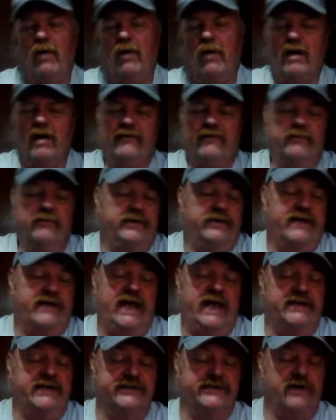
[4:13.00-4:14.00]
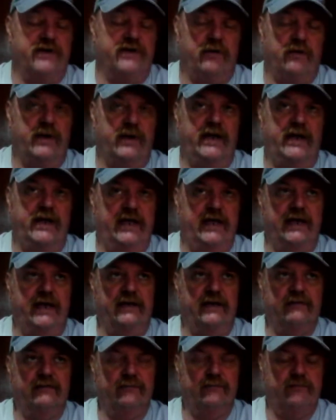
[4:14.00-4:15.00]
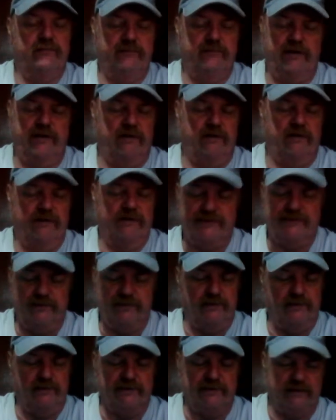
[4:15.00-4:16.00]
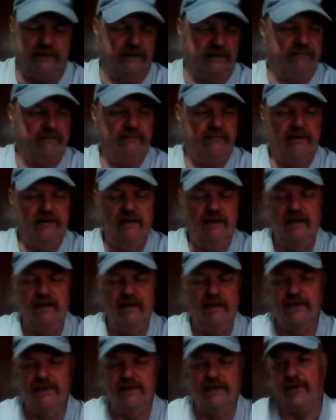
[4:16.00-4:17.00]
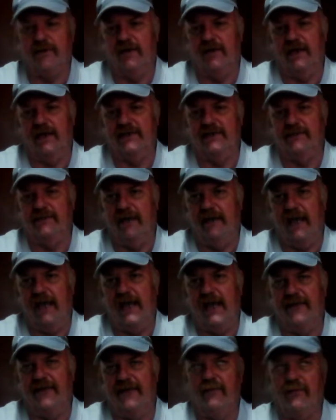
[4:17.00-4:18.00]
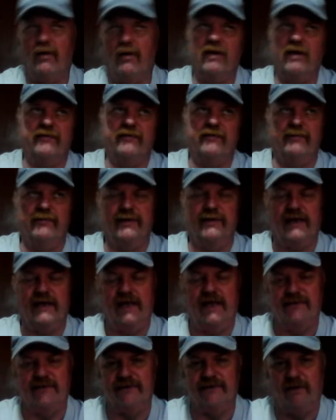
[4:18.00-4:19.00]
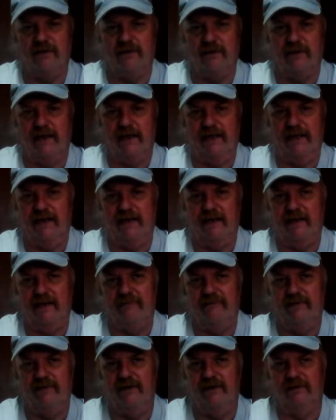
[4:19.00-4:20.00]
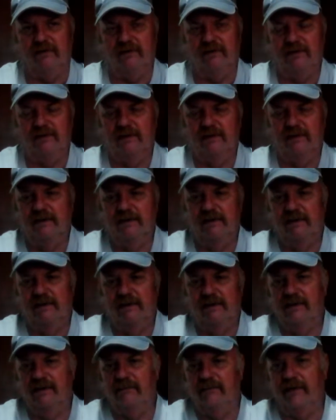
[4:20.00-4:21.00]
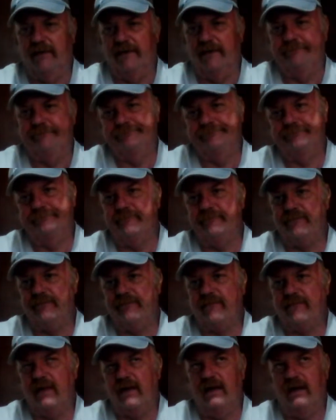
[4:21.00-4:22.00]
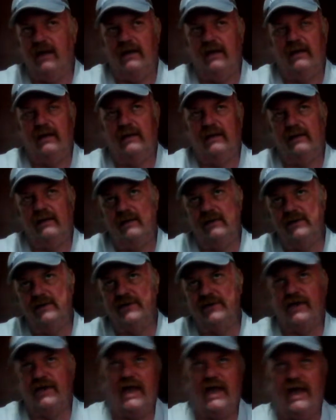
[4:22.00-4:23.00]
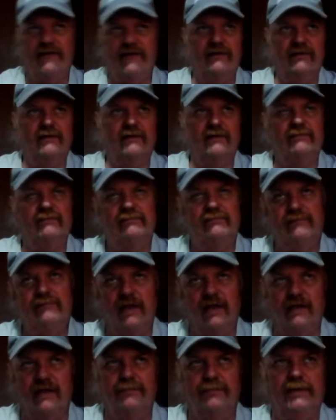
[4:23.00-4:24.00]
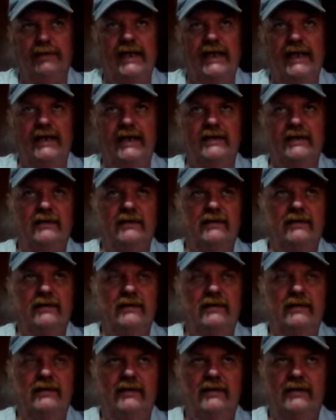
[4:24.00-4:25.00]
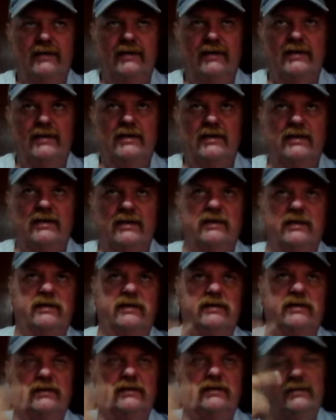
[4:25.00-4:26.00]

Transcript: from the tanks is already hitting. As soon as the circulation began, the water from the tanks was already hitting that field. But uh, should have a complete uh,